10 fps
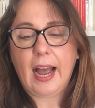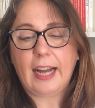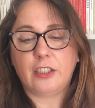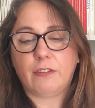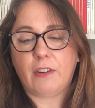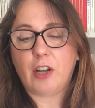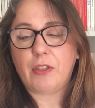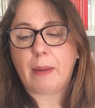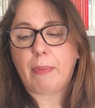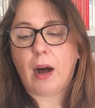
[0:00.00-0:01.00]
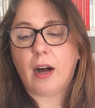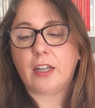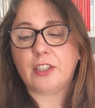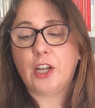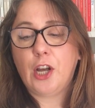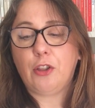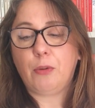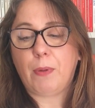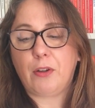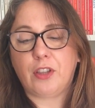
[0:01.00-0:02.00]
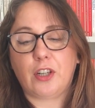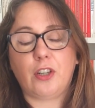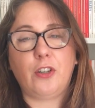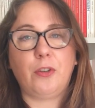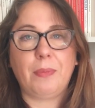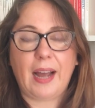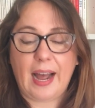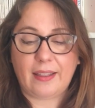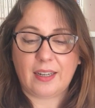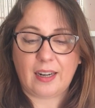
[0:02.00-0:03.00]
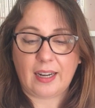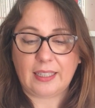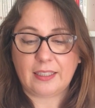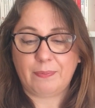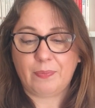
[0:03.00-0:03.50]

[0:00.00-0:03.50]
and to follow their paths through both the gloom and the light.